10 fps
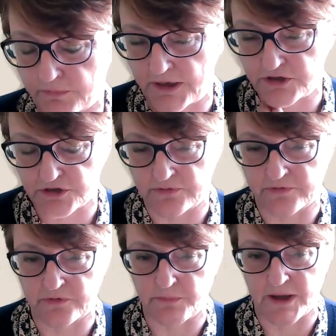
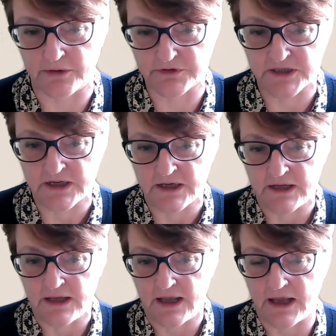patients about
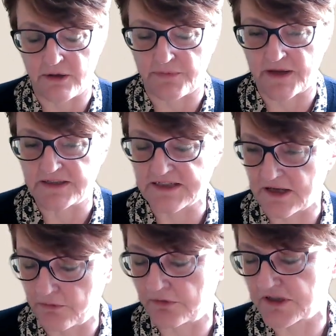how they
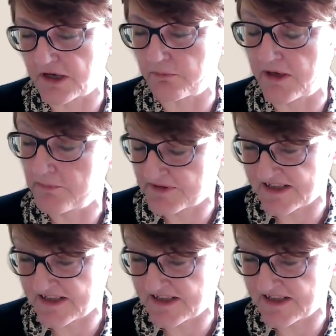downplay,